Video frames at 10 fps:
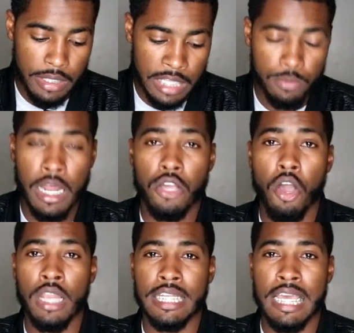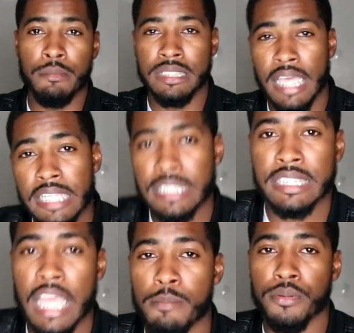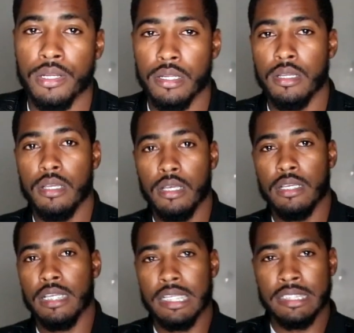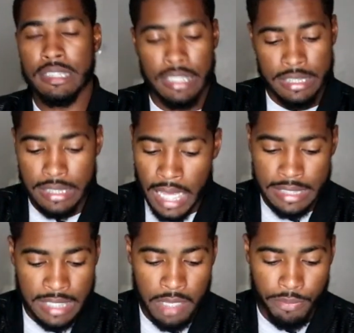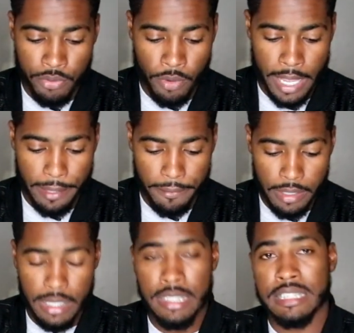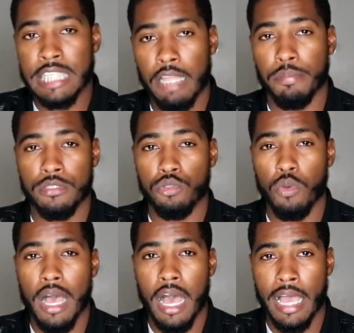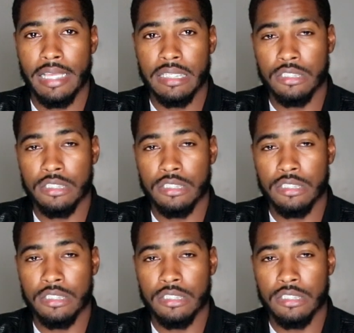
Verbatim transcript: That's what I call an imitation taper because it's not tapered right and it's tapered too high.